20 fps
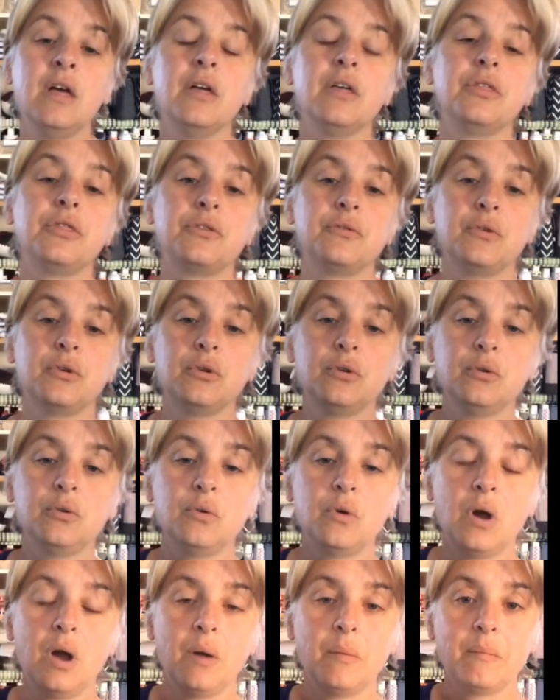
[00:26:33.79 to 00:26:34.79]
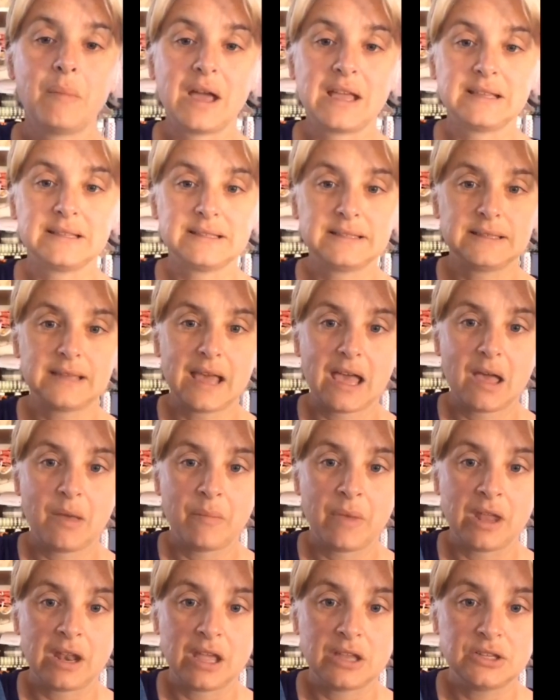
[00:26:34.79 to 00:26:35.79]
through my stem,
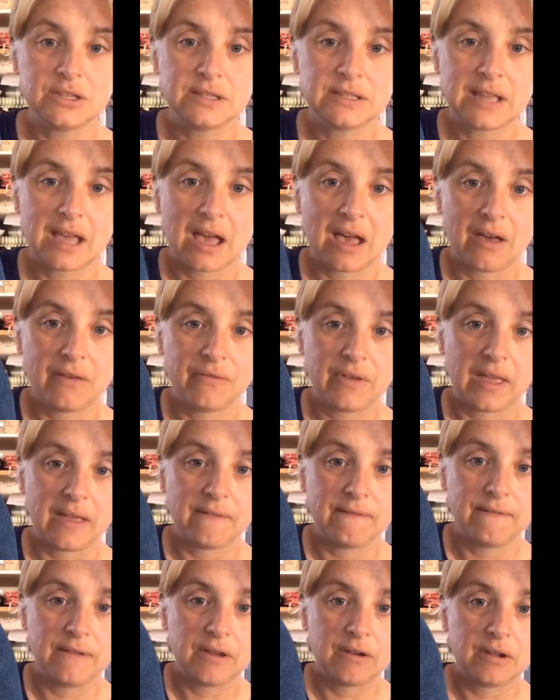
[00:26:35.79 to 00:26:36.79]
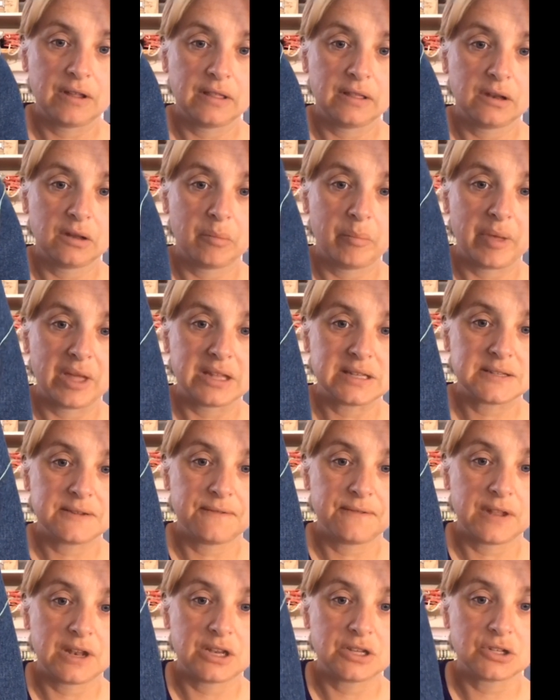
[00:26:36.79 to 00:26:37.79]
and I just have a very little bit to
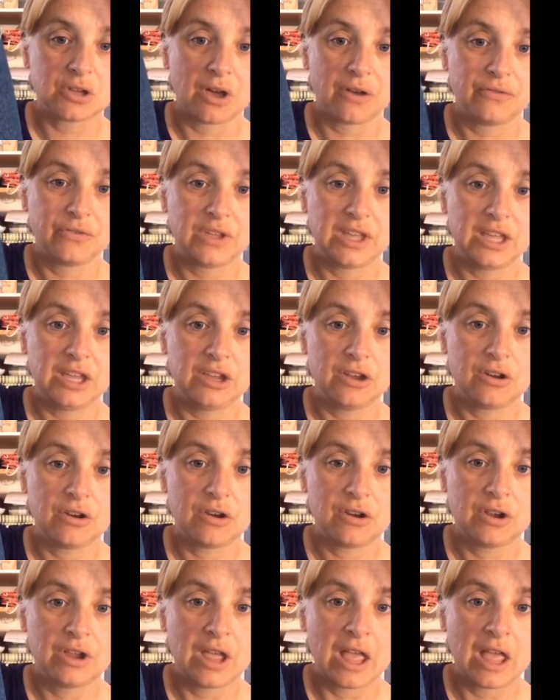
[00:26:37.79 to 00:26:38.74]
finish off here,